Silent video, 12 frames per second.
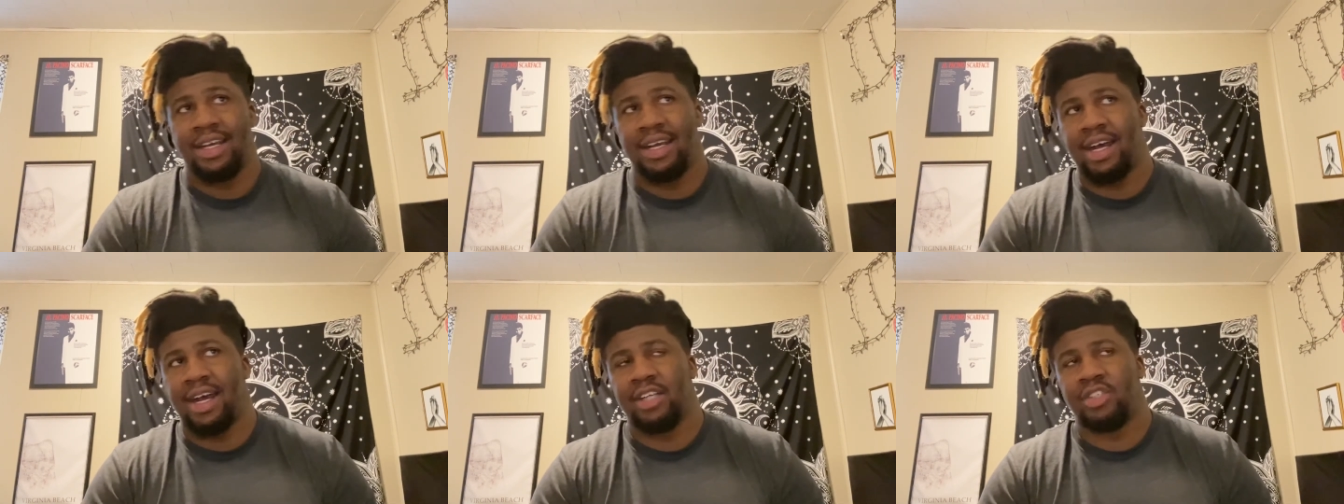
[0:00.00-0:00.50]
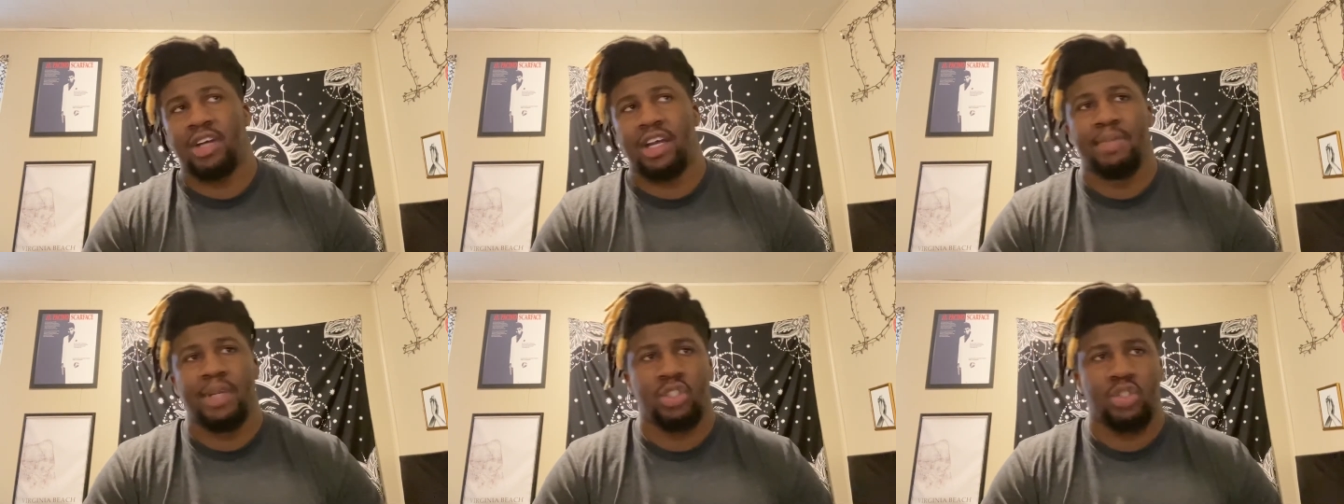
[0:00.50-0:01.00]
I try
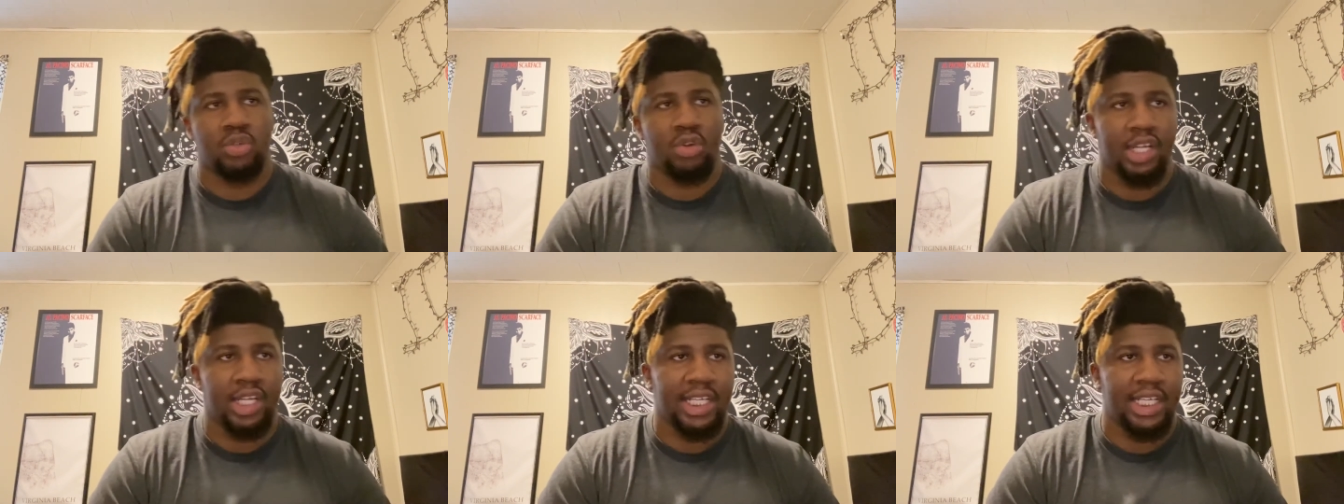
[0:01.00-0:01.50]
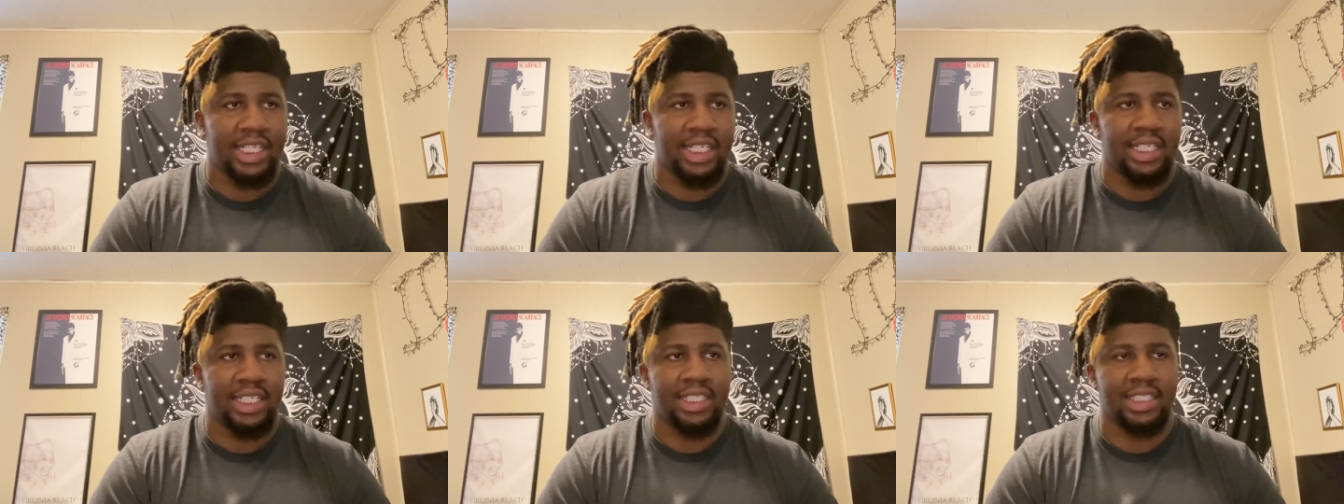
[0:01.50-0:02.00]
to make
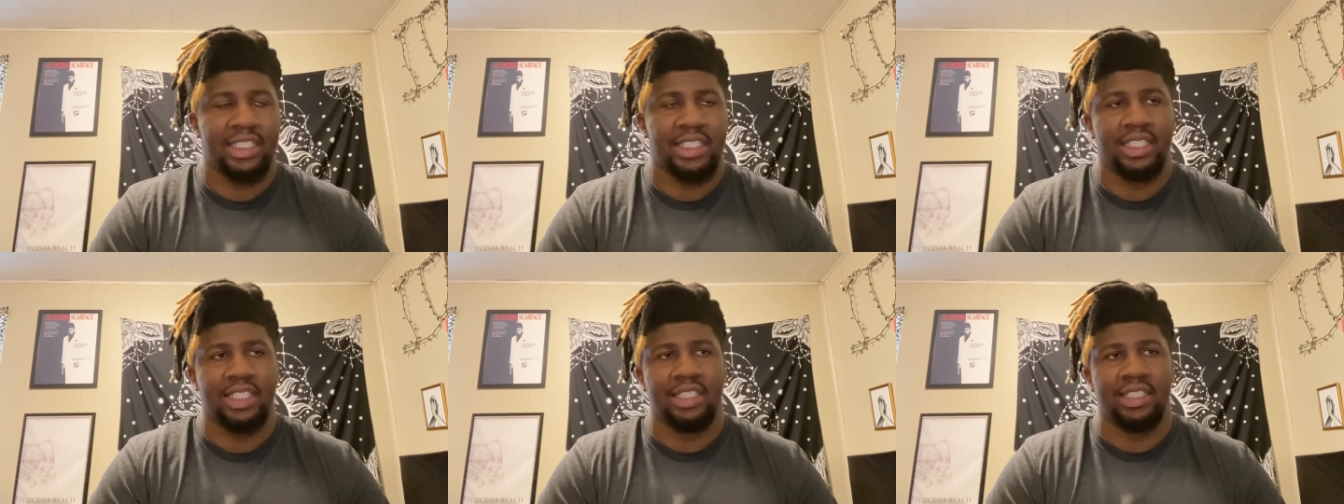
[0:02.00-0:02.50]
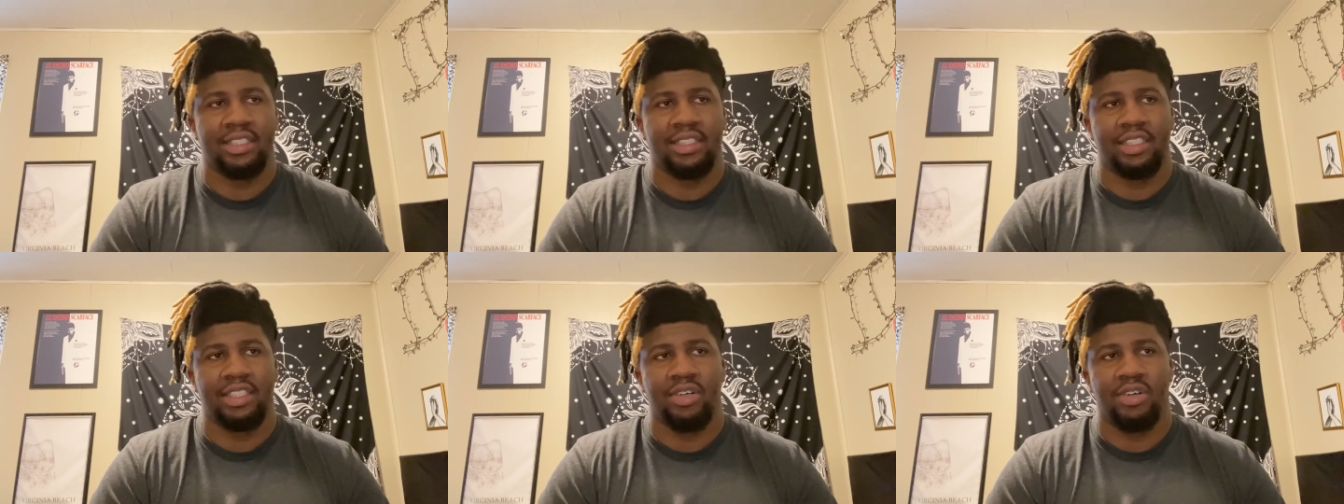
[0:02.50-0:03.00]
trades and,
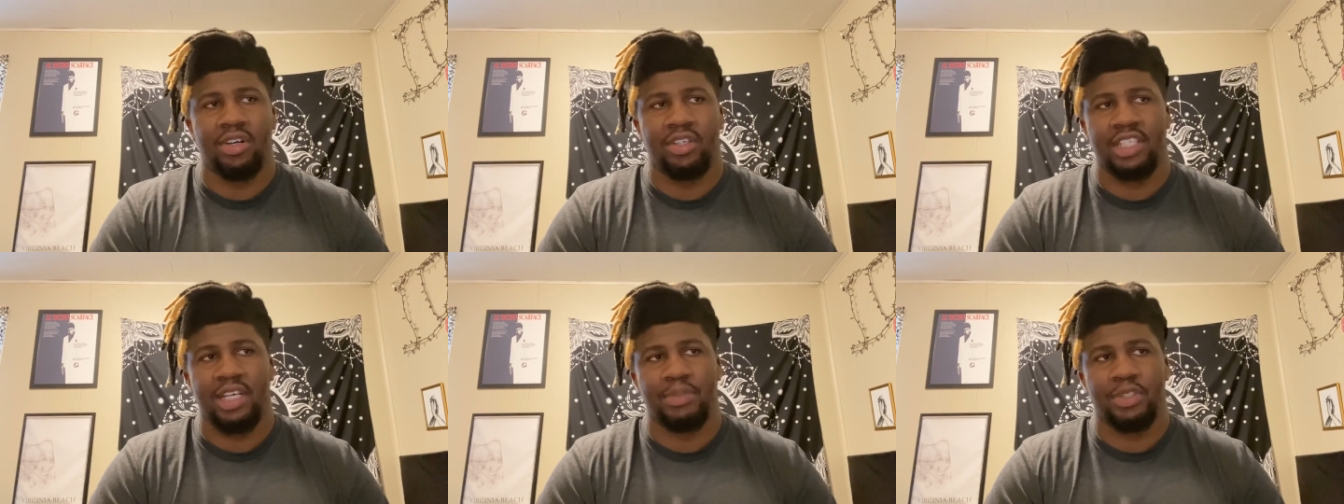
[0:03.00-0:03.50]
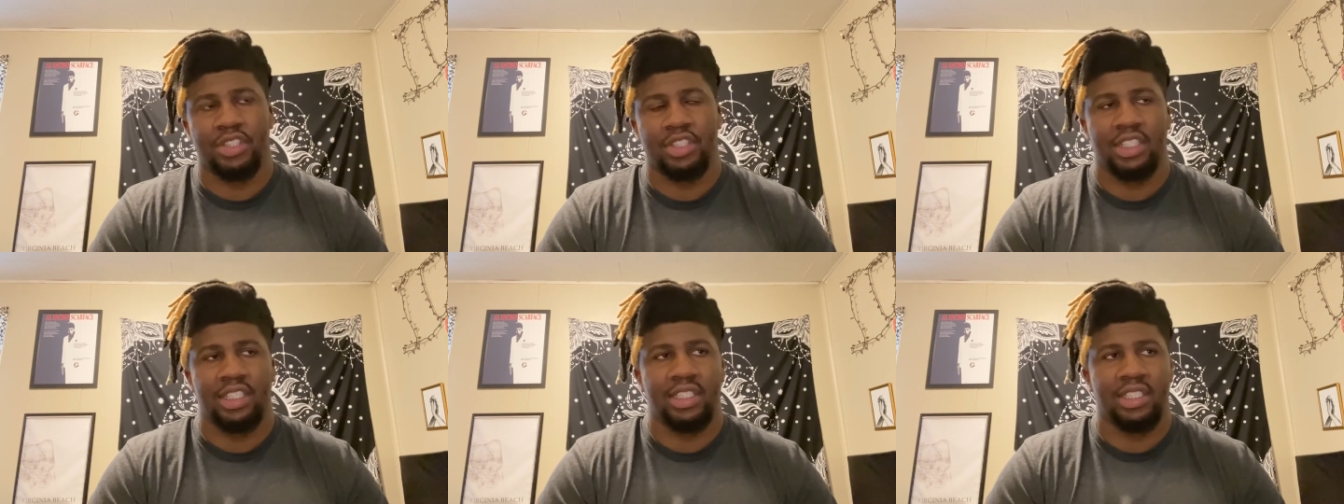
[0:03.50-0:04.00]
you know, all type of
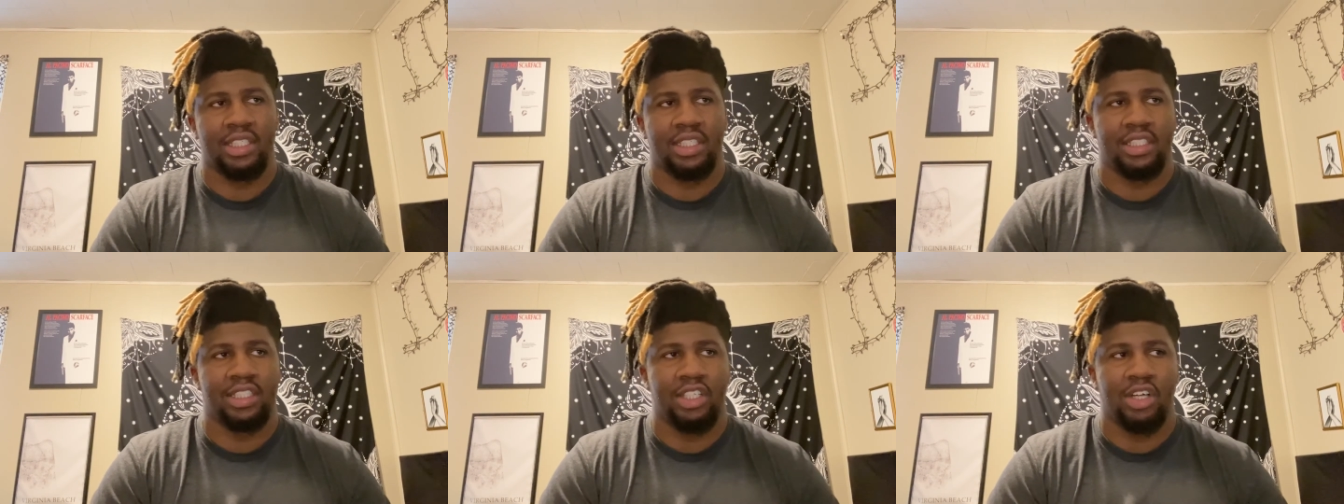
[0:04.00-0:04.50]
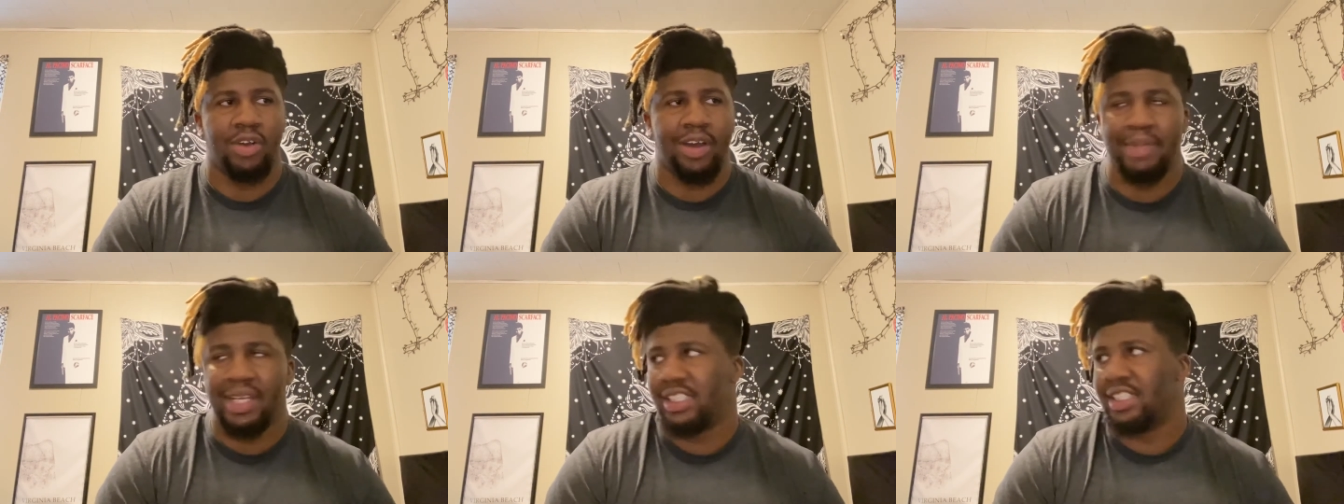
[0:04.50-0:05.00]
shit. And, you know, I
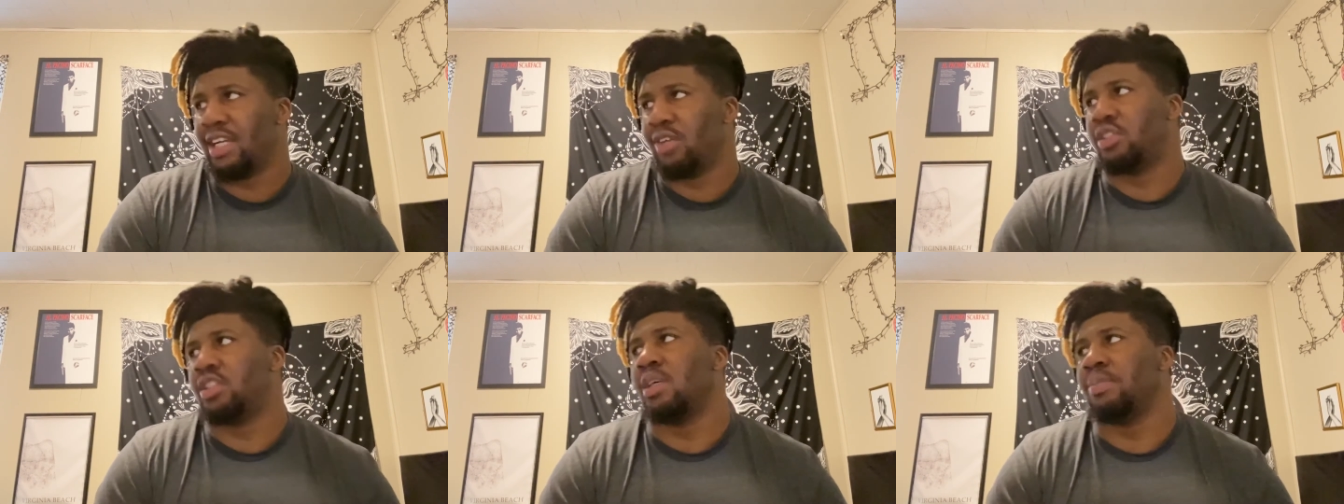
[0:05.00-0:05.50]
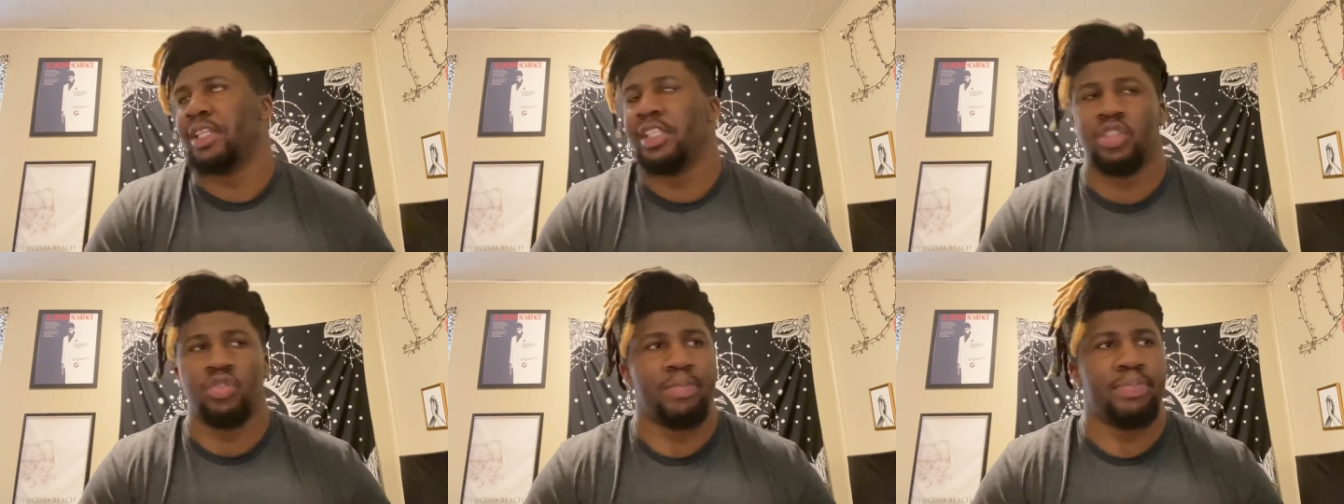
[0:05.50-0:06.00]
may sell something
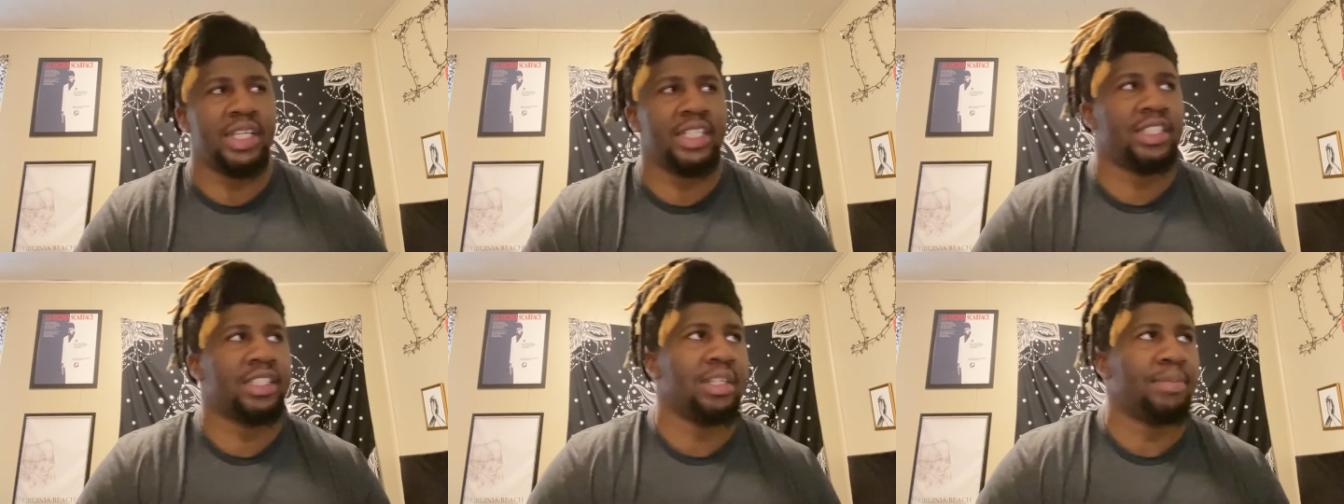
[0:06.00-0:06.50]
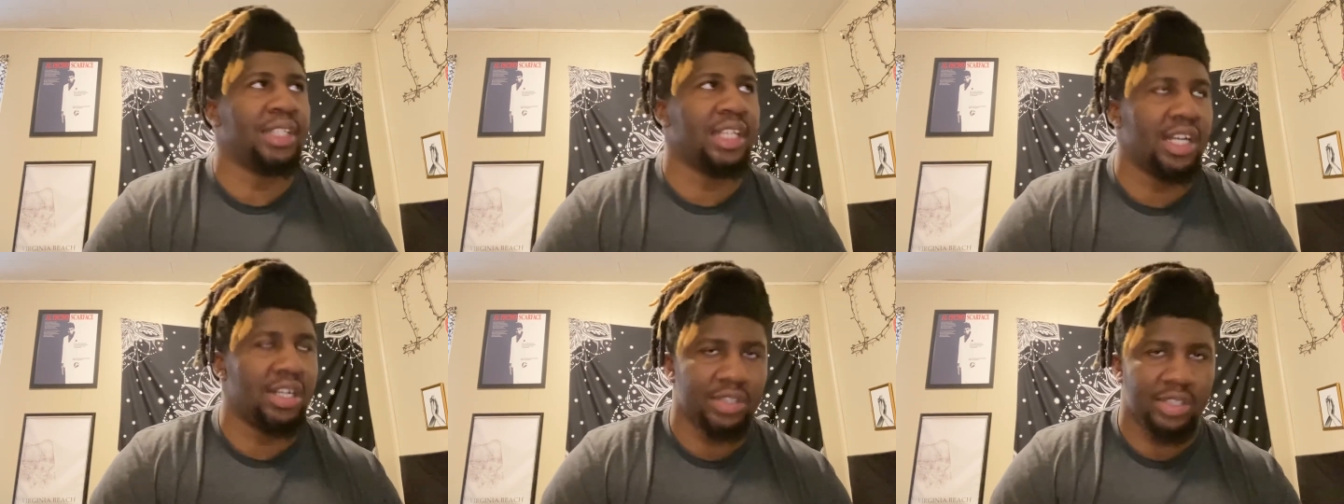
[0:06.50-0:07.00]
to replace something
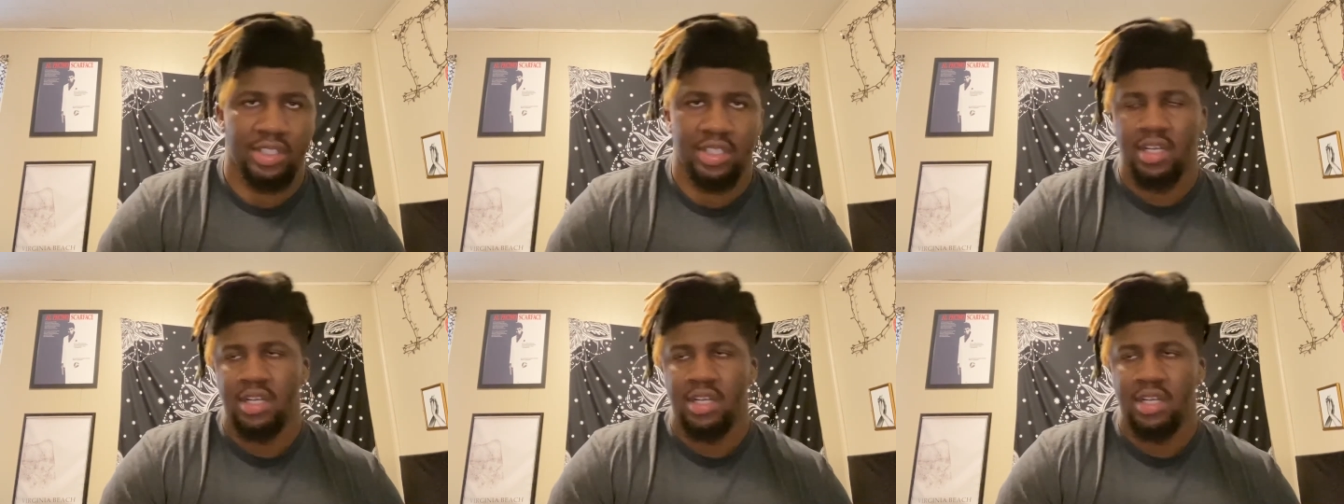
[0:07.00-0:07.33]
else.